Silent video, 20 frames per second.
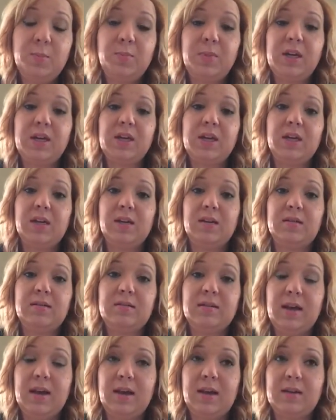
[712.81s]

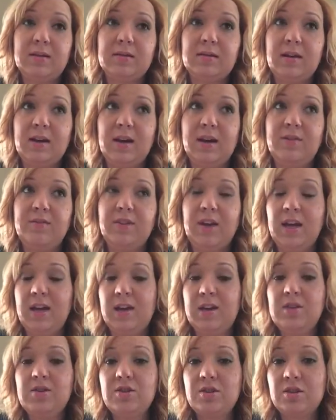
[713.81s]
because as I've
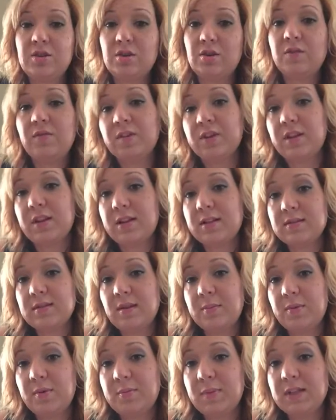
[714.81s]
aged over the last
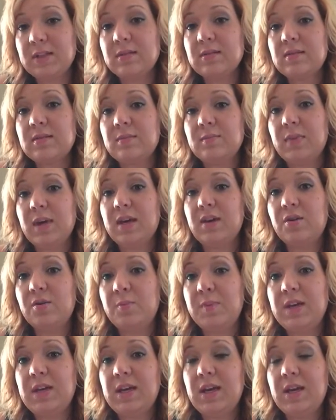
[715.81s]
couple months, my
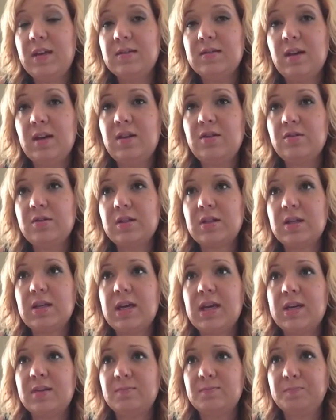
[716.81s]
OPKs, I used to
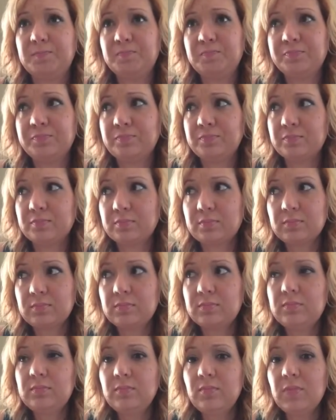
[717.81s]
get
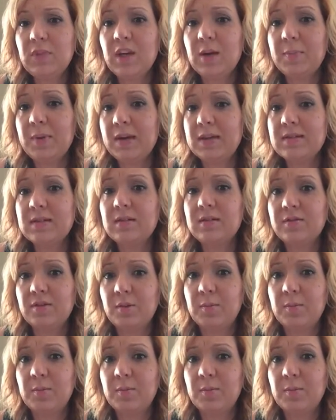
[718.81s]
a positive